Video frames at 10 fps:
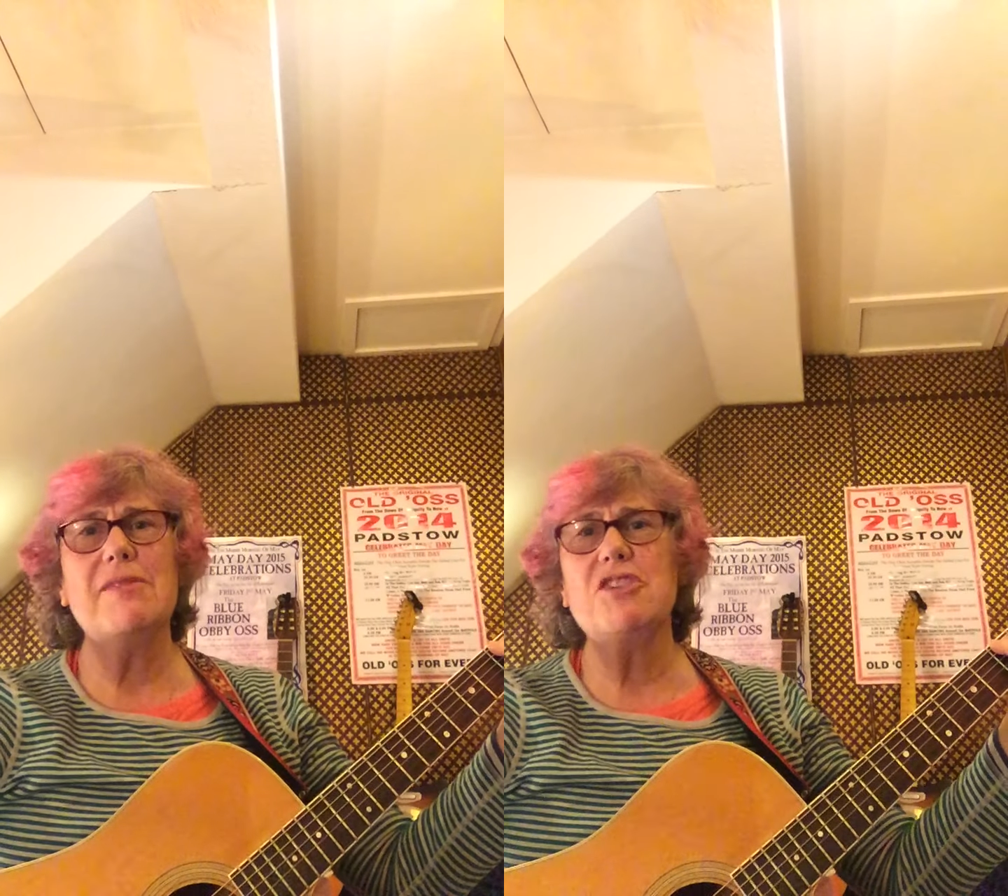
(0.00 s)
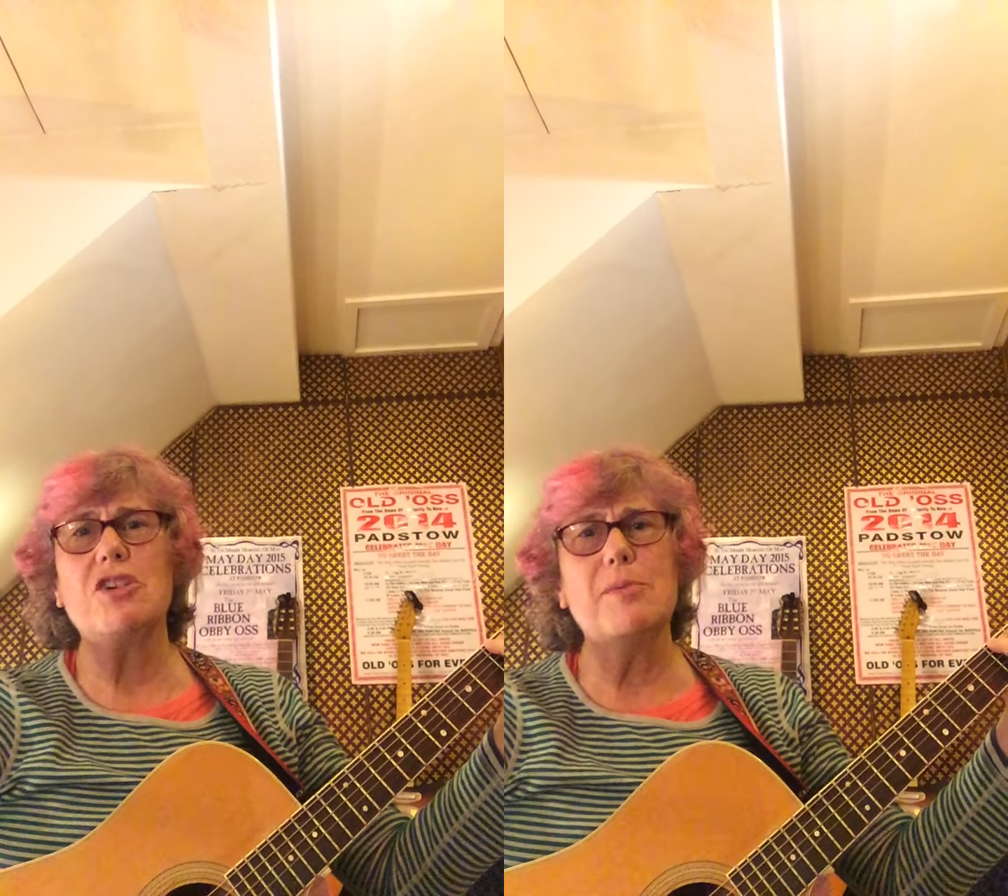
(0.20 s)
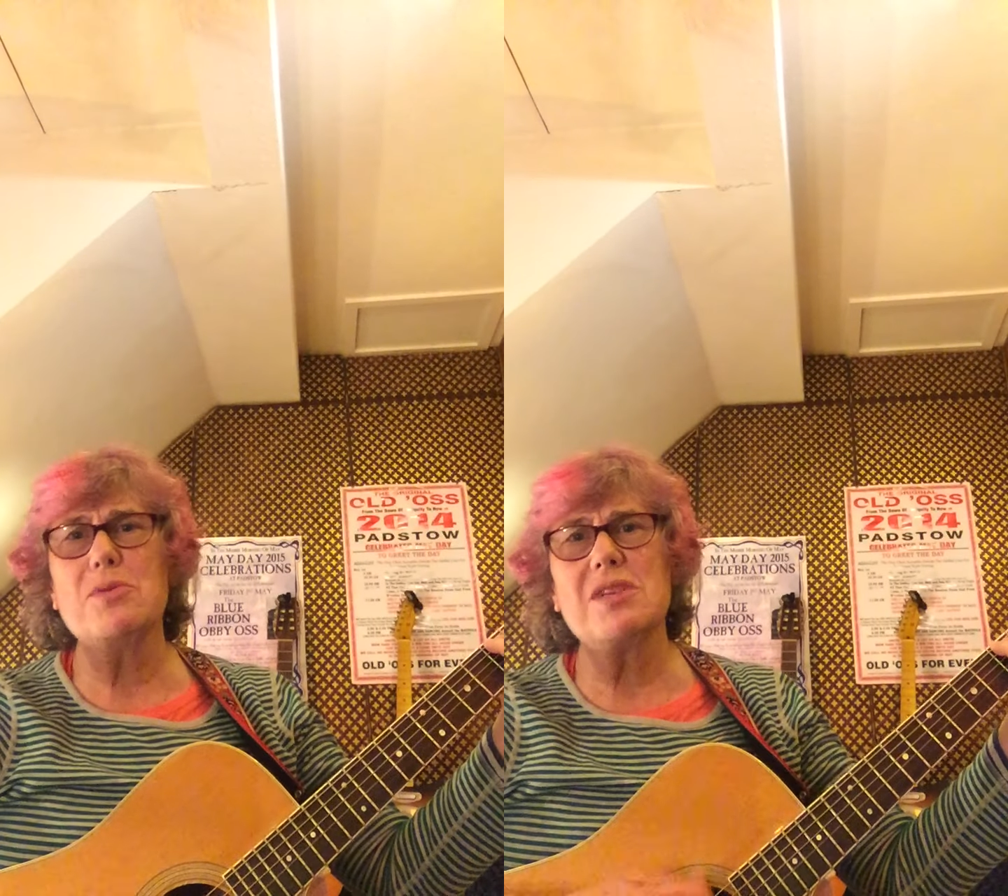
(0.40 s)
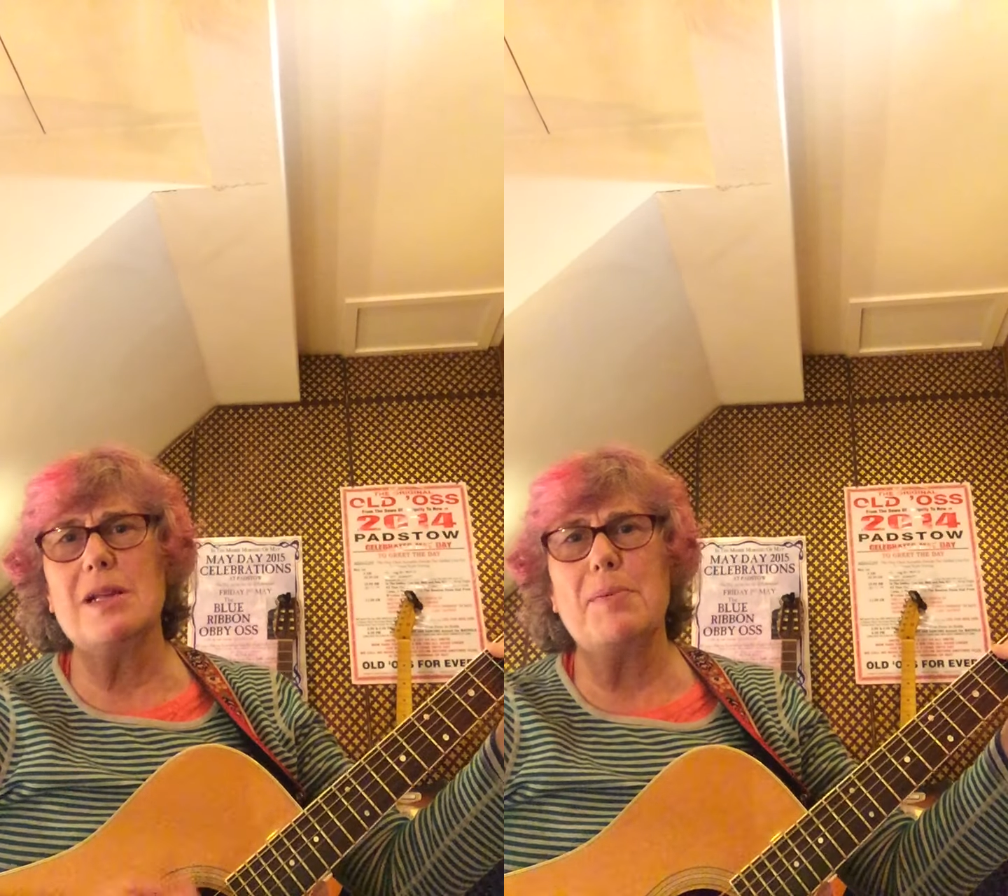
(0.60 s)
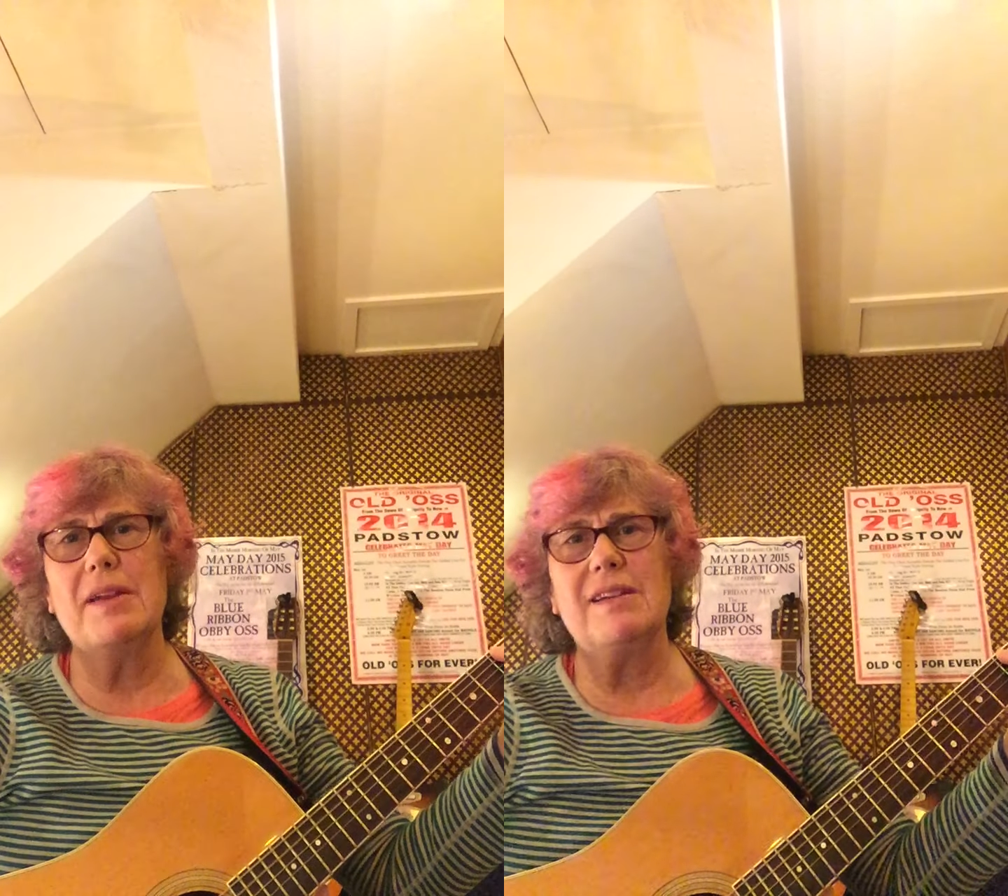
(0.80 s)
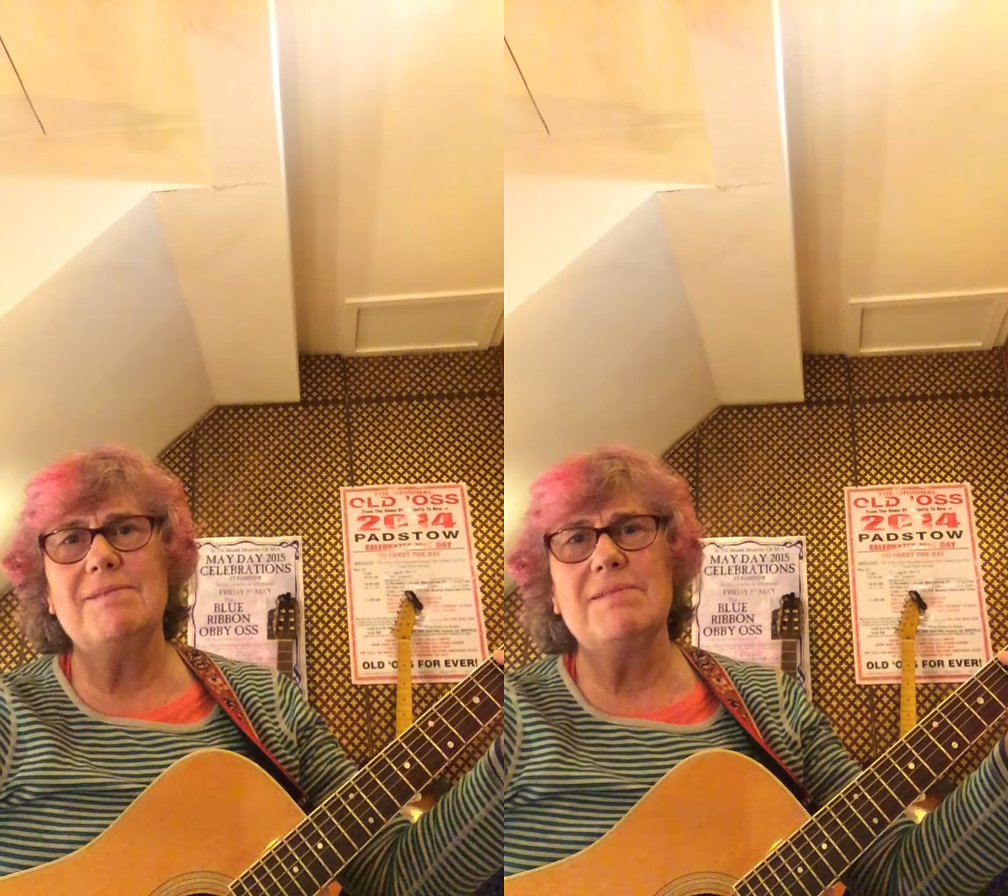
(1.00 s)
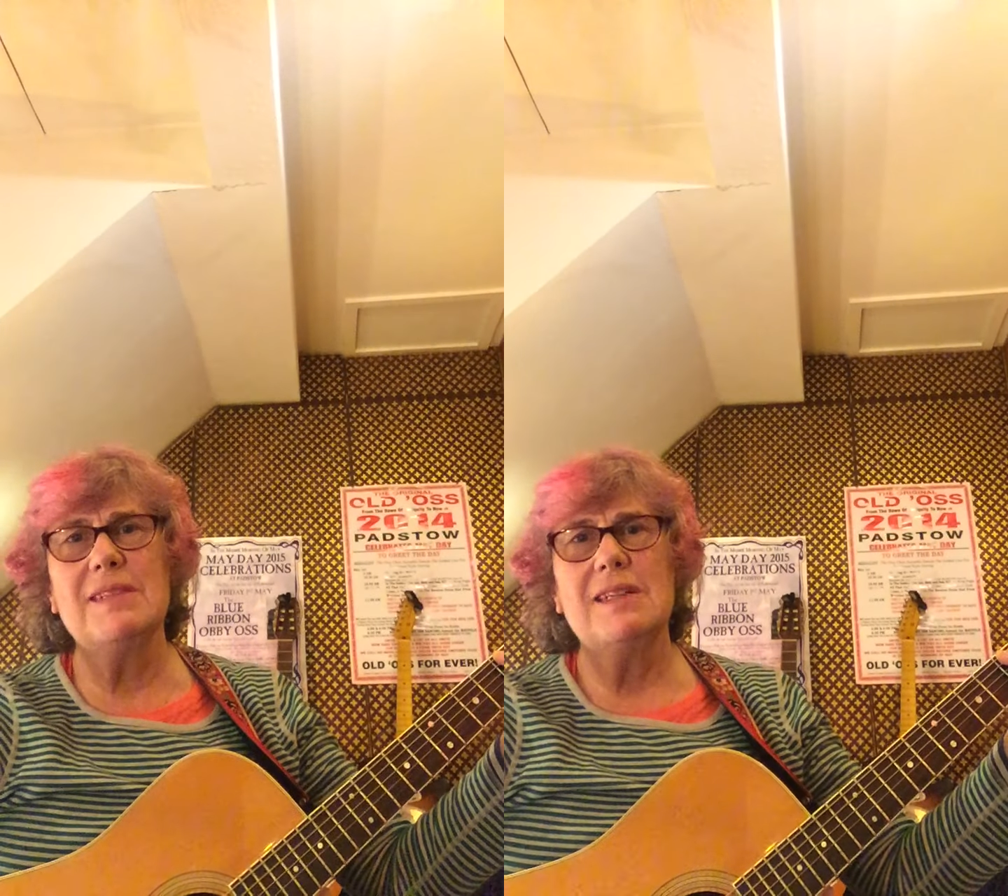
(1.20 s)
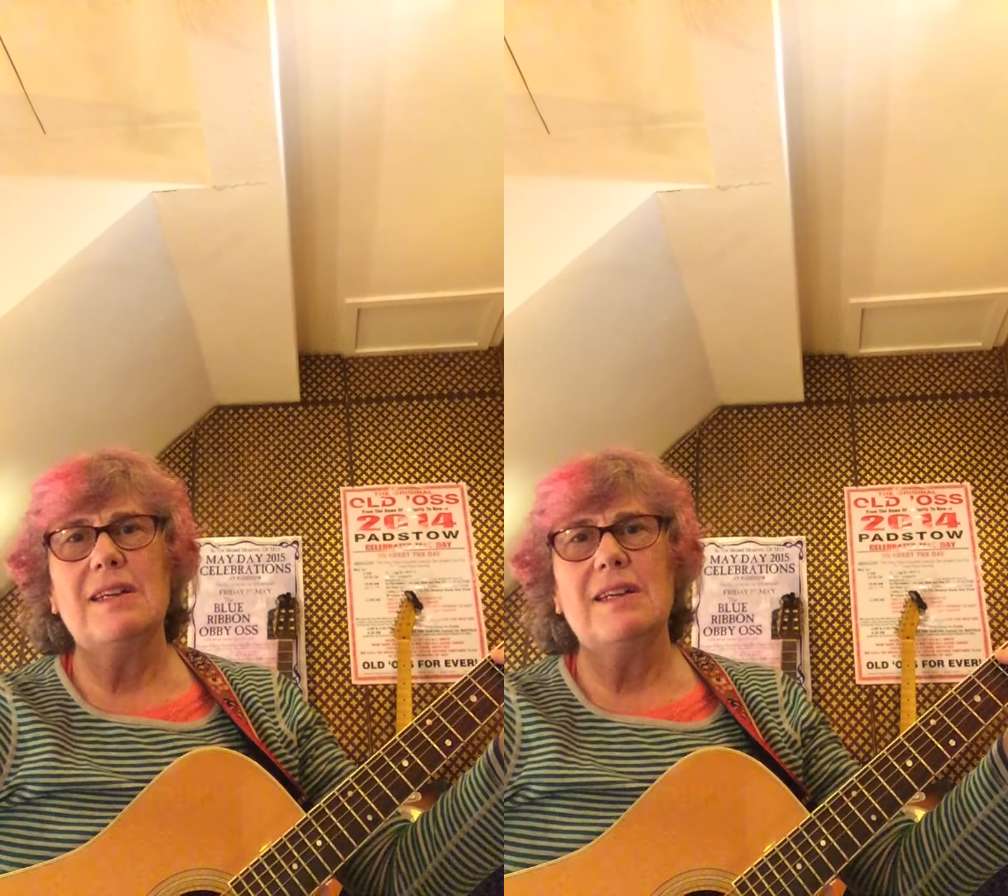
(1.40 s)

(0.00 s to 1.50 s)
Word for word: having trouble sleeping.